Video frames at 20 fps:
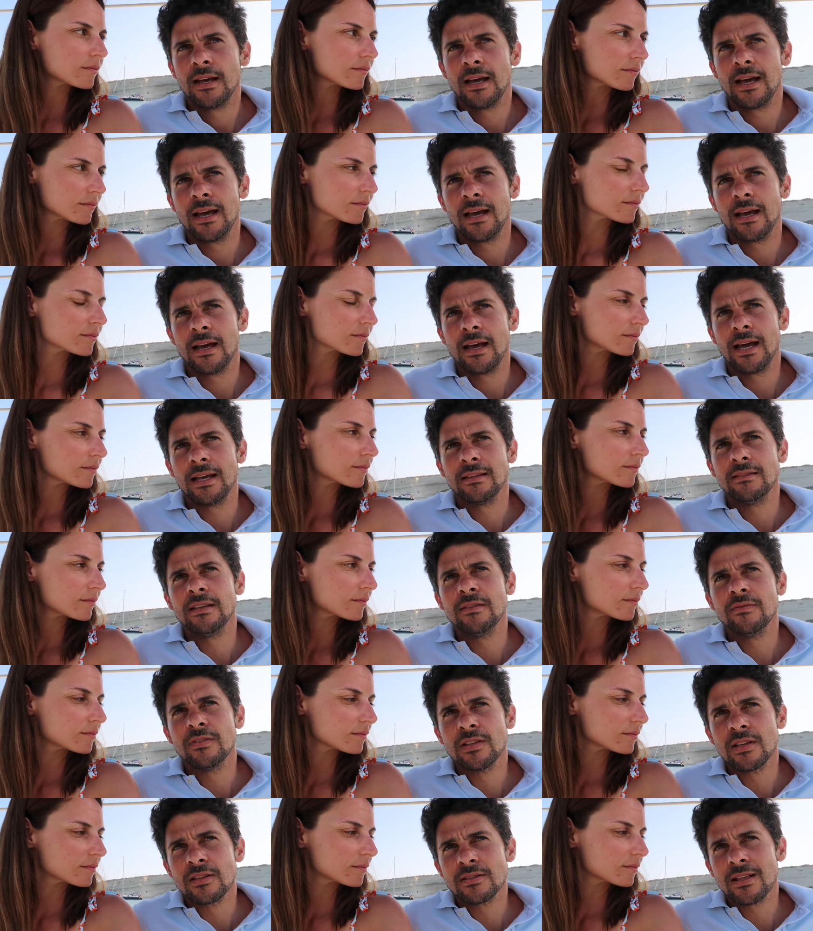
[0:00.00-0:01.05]
Speaker 1: Uh, and
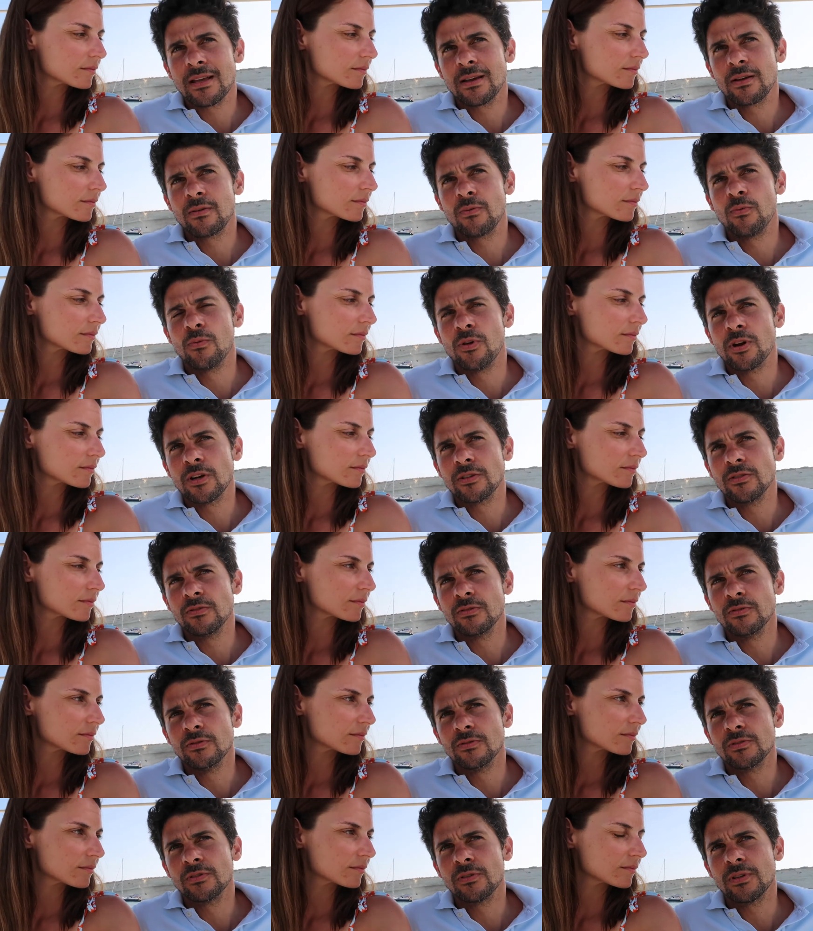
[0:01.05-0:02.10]
even there's like work to
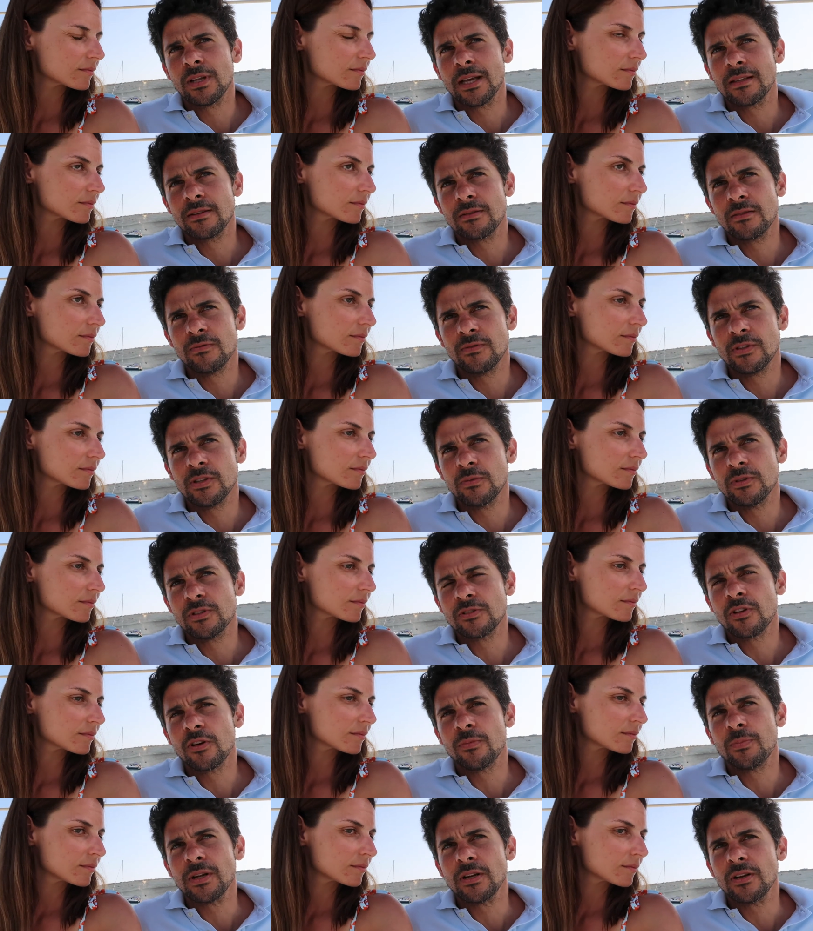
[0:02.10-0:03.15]
do, so like the video will
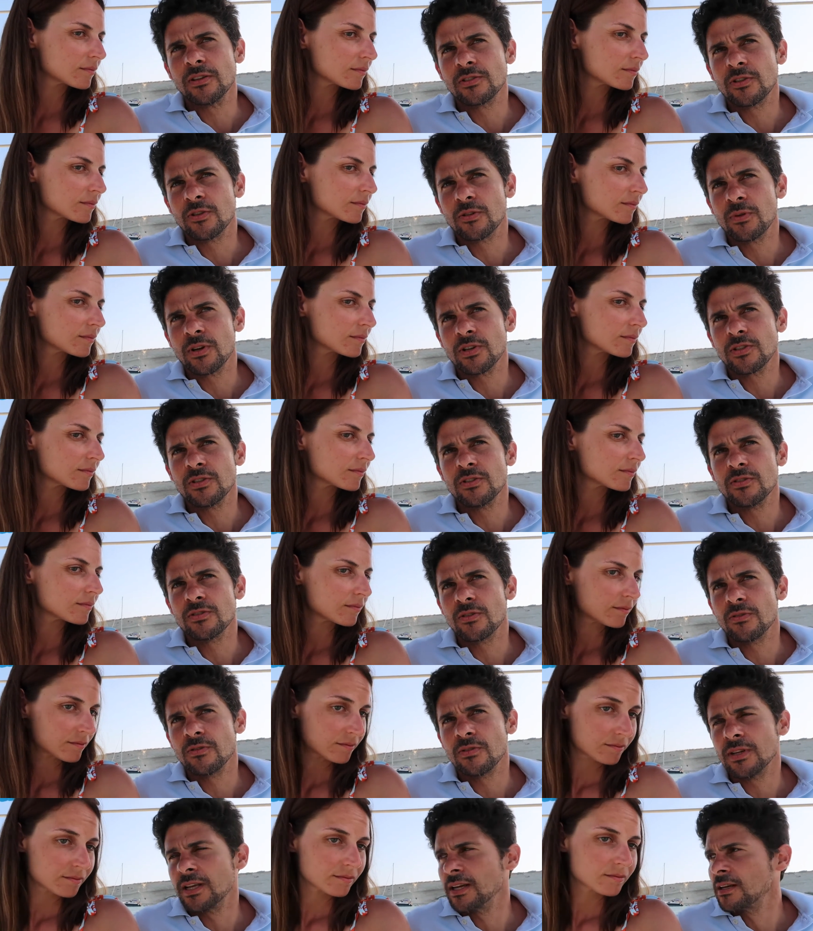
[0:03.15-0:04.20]
stop and ask you questions,
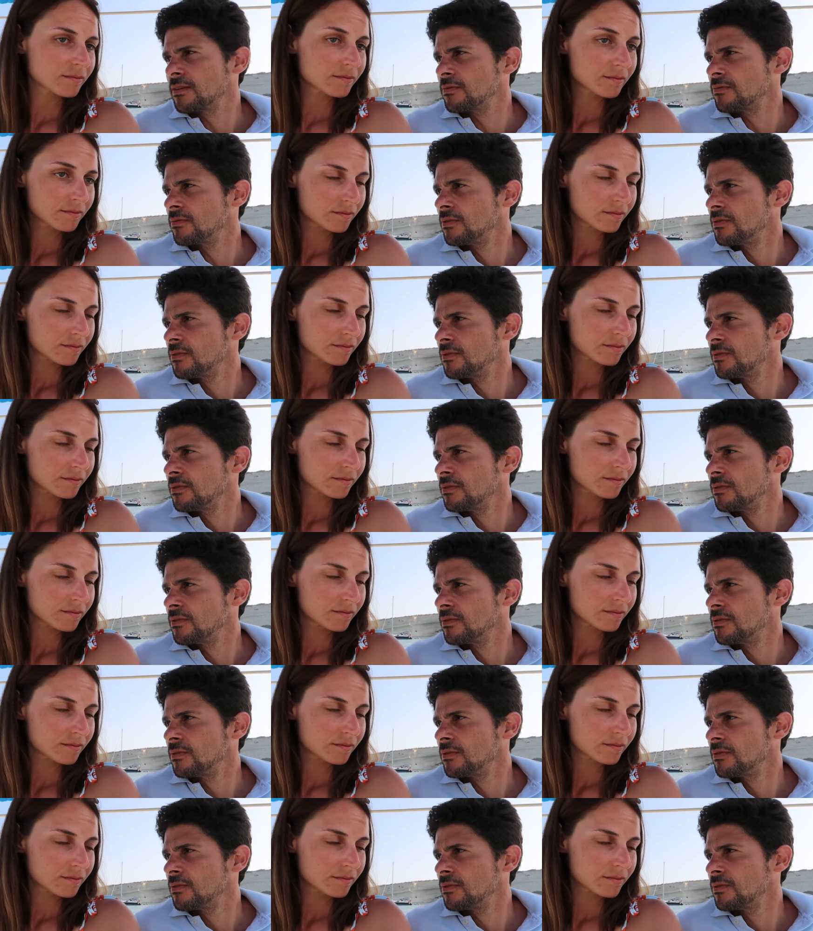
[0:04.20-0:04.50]
so you like